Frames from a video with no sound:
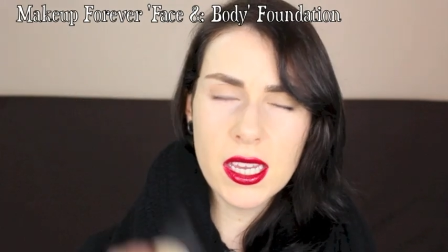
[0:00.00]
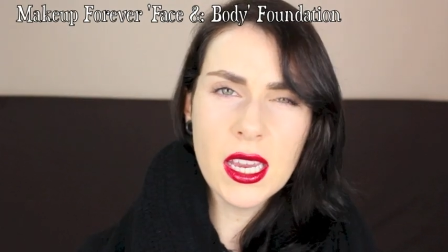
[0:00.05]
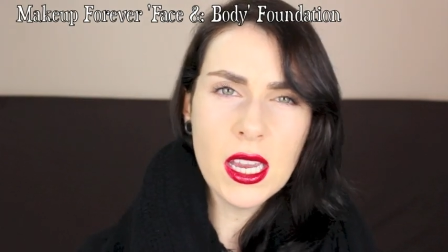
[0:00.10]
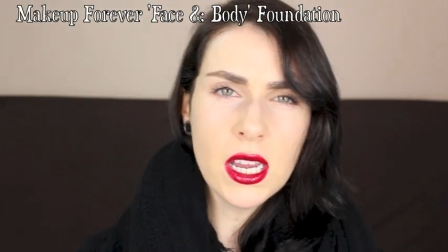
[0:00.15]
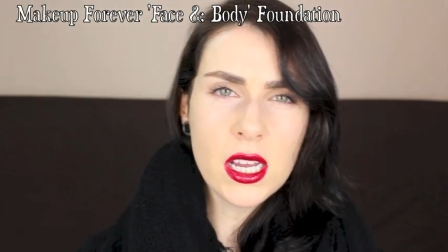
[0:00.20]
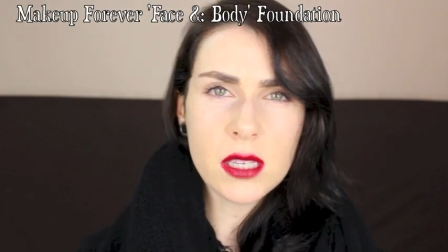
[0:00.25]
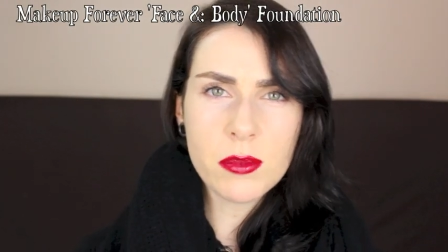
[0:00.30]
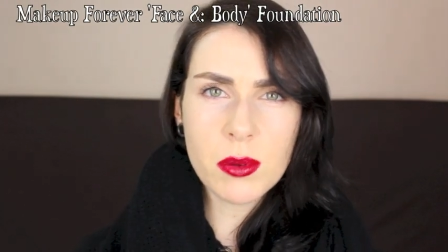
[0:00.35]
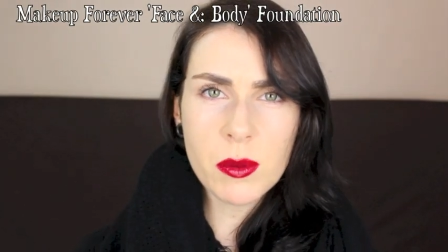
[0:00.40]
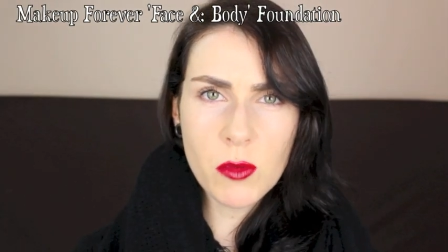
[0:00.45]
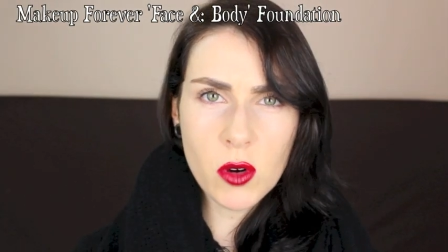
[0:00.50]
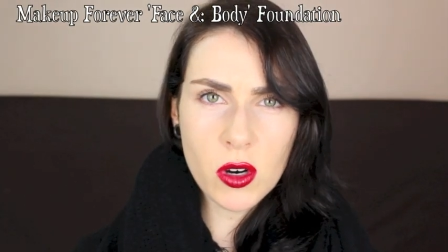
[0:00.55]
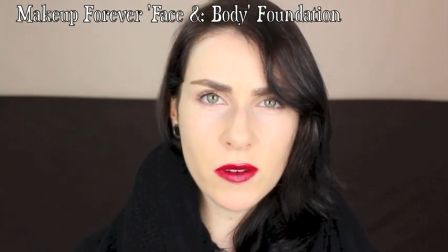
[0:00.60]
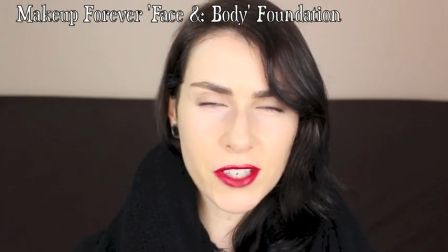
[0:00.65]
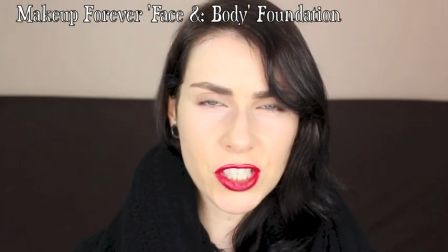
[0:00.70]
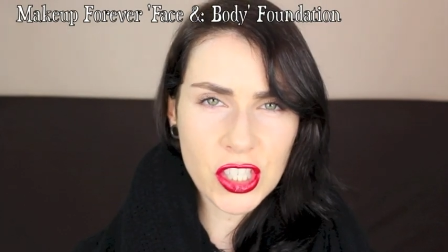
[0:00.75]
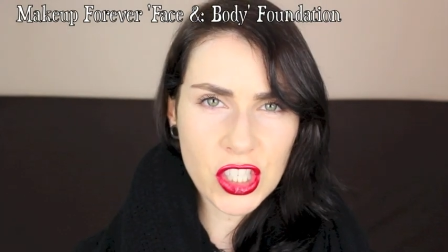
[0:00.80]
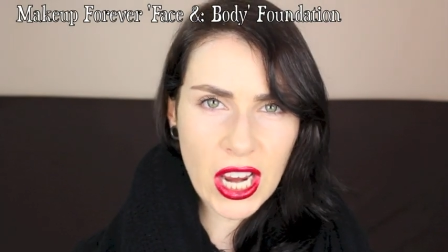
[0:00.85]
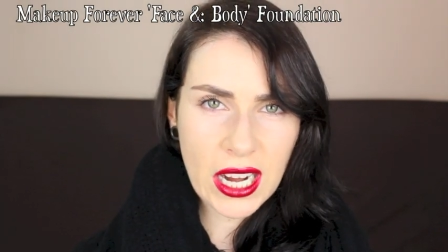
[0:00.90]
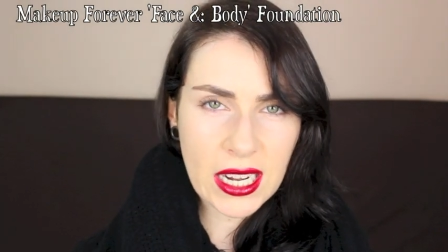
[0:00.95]
It's a bit more of
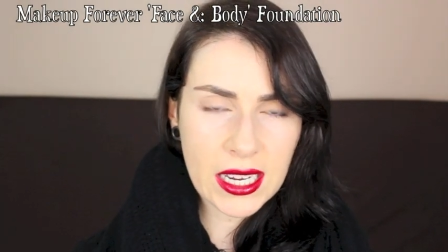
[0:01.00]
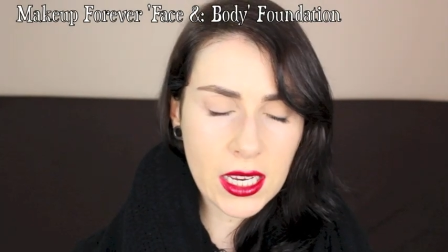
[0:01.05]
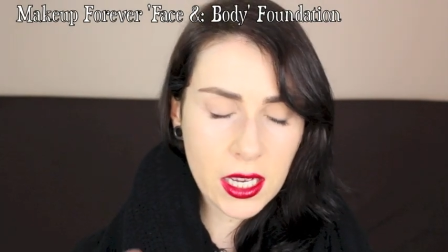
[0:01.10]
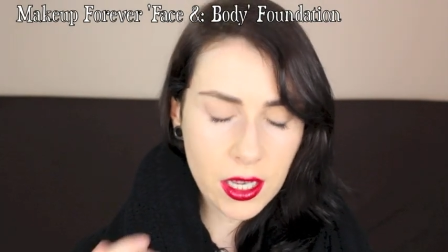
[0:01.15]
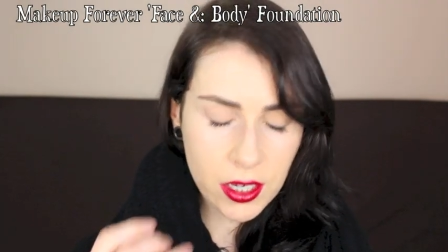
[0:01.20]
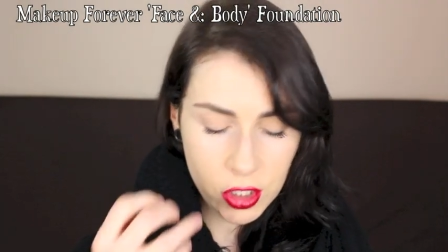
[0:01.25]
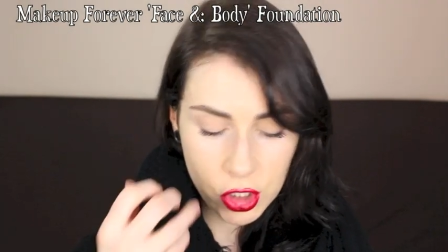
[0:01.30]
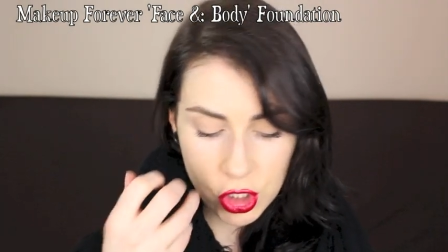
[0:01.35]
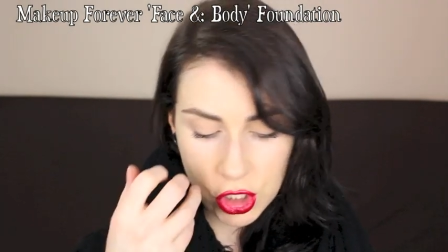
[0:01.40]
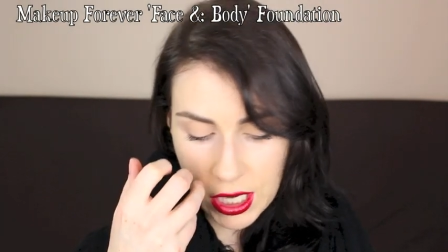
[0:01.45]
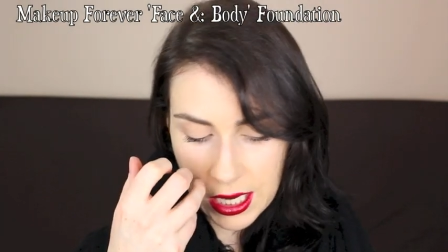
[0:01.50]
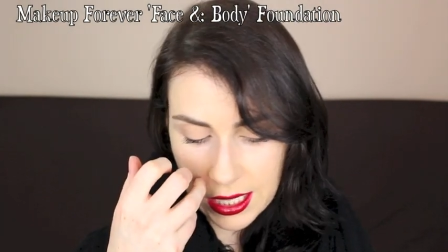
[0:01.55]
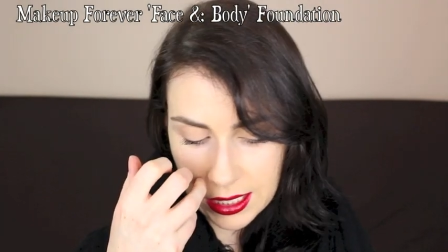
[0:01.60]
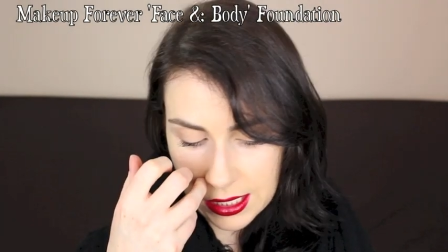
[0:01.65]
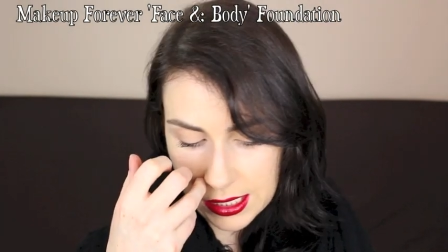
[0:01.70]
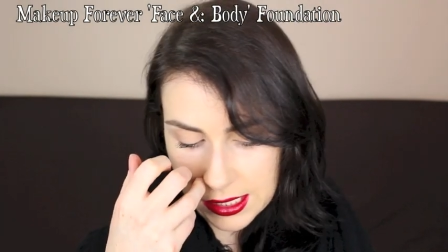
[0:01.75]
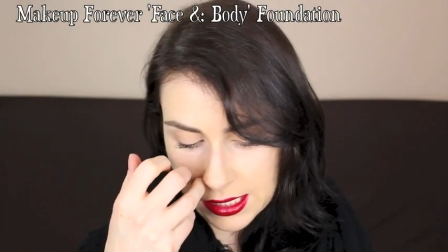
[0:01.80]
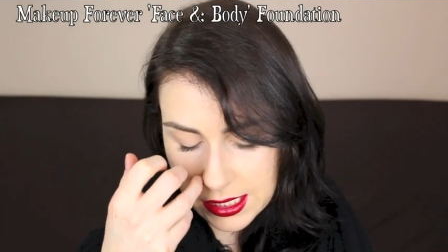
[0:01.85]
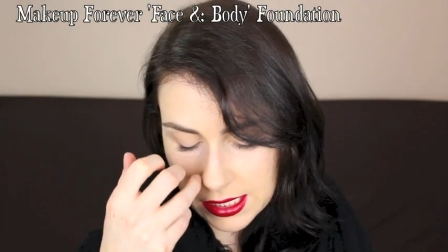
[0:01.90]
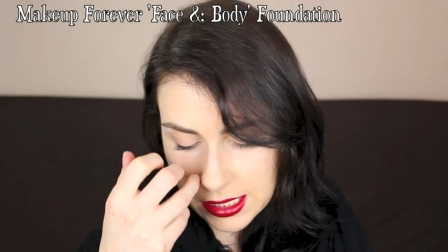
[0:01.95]
a jelly, kind of gel
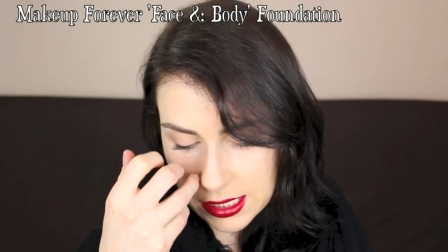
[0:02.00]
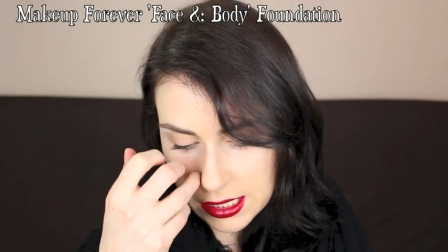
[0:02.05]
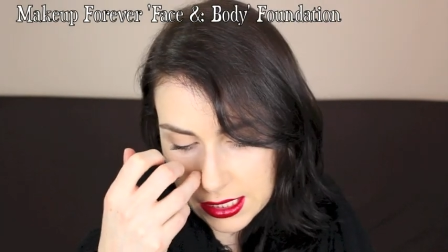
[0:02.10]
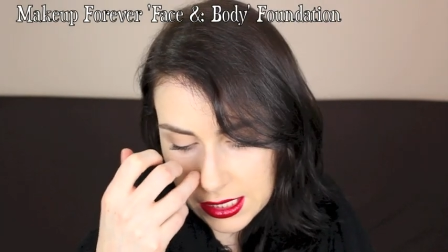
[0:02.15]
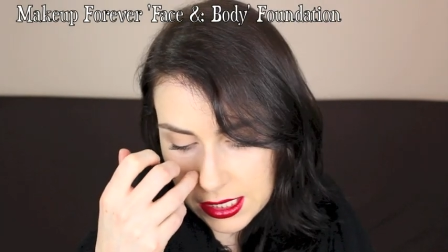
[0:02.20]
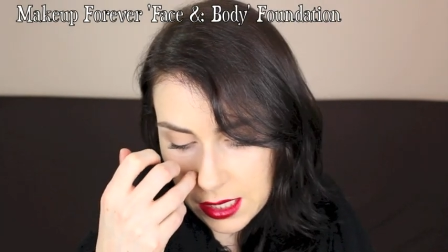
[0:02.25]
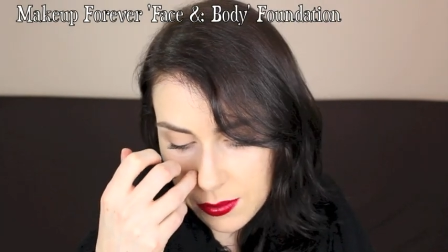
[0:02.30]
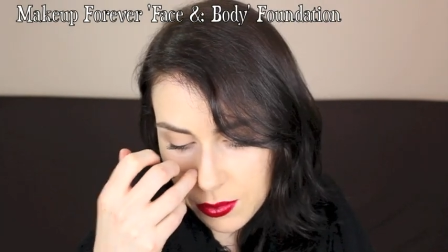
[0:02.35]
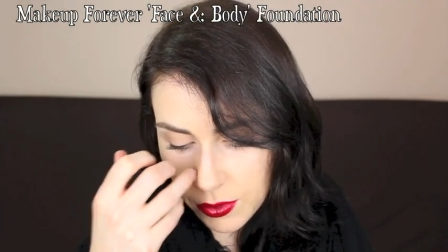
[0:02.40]
consistency,